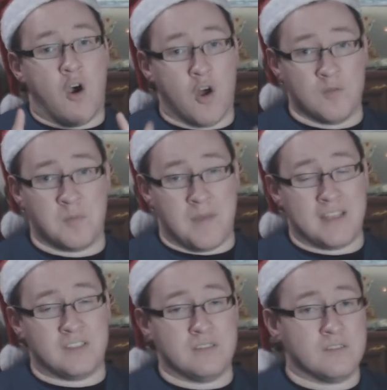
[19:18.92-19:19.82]
Honourable
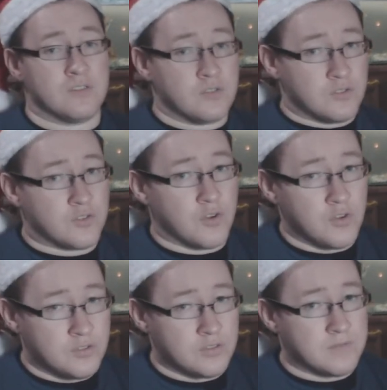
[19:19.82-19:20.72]
mentions:
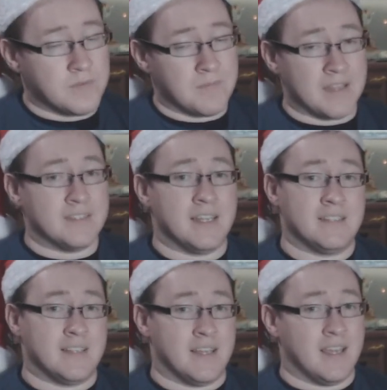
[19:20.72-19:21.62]
Scrooge from
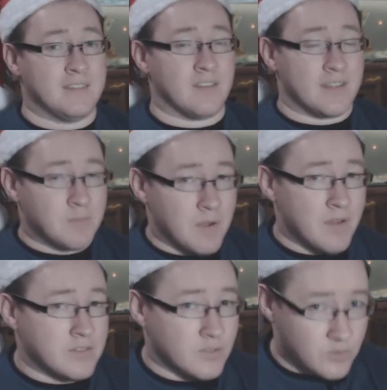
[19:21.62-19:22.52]
1988, directed by
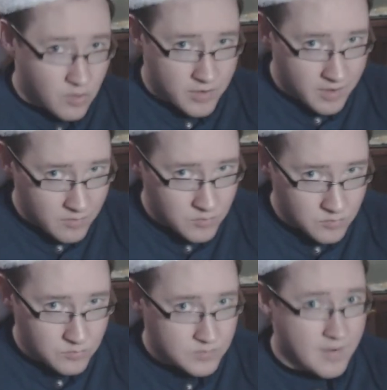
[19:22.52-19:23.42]
Richard Donner,
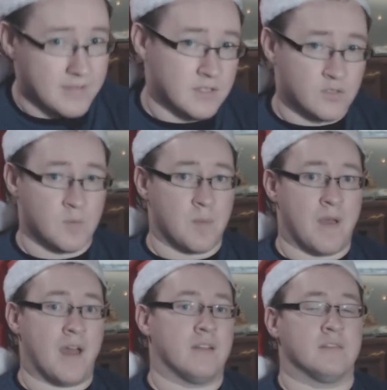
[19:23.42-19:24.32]
who directed
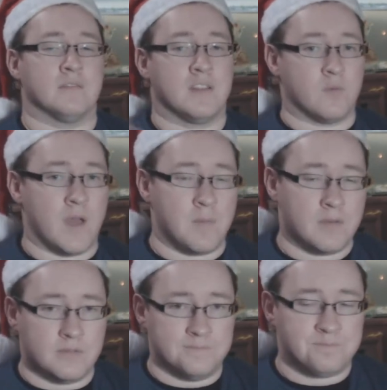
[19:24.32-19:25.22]
Superman and Lethal
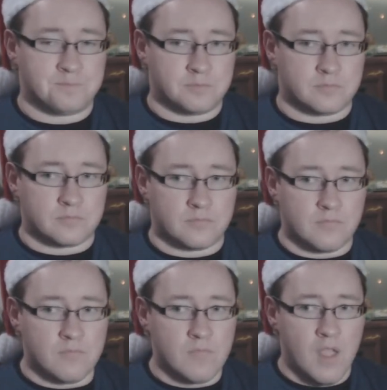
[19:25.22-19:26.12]
Weapon.
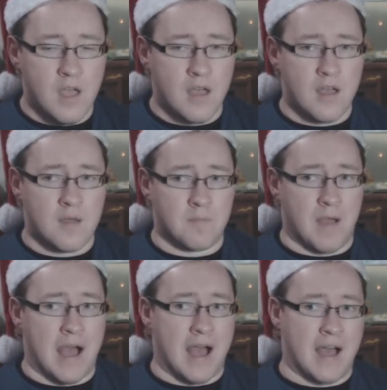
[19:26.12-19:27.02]

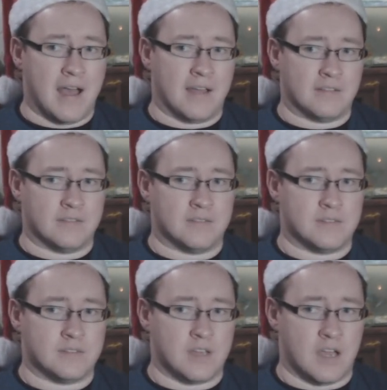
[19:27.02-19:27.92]
And
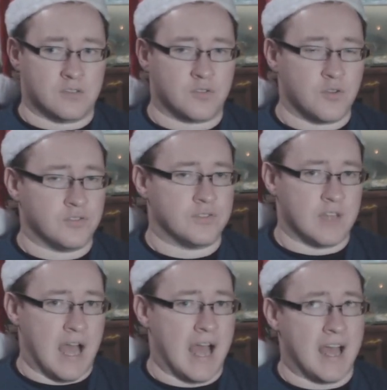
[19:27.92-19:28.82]
Scrooge
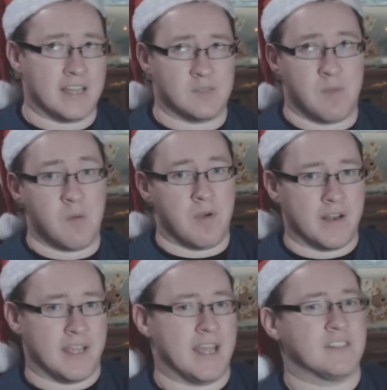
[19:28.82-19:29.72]
has Bill
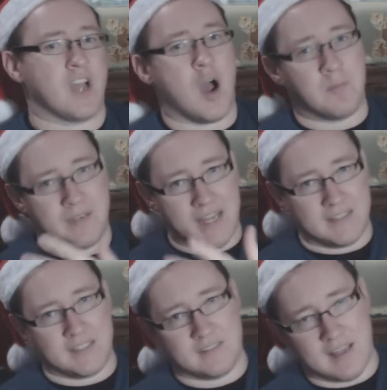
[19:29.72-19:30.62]
Murray. It's
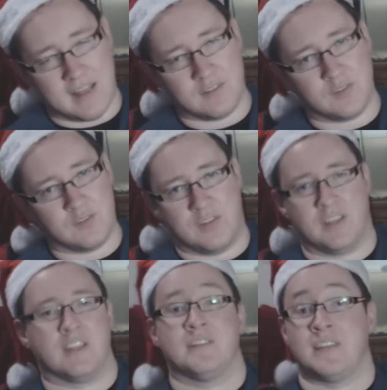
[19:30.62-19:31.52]
updated into the
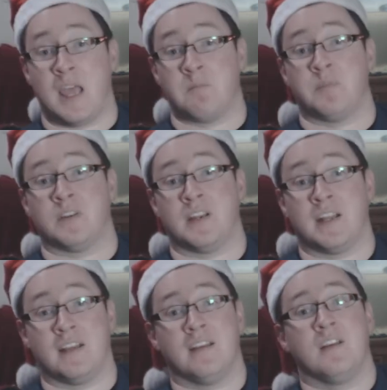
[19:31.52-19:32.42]

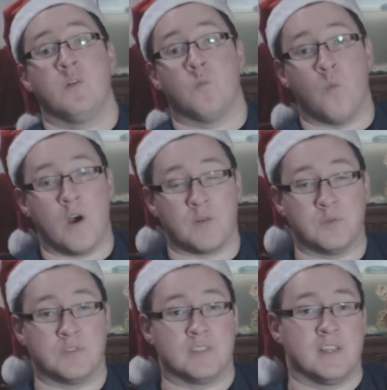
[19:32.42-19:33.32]
contemporary
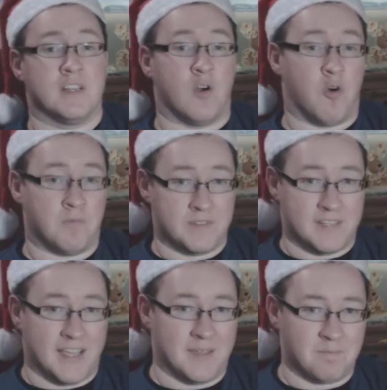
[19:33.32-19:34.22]
world of the
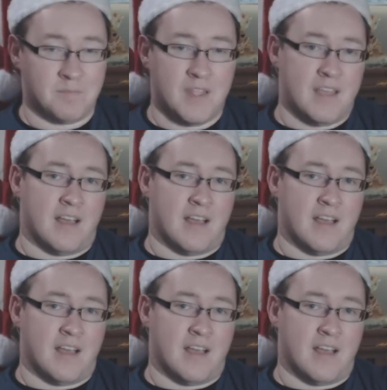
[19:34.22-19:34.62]
time.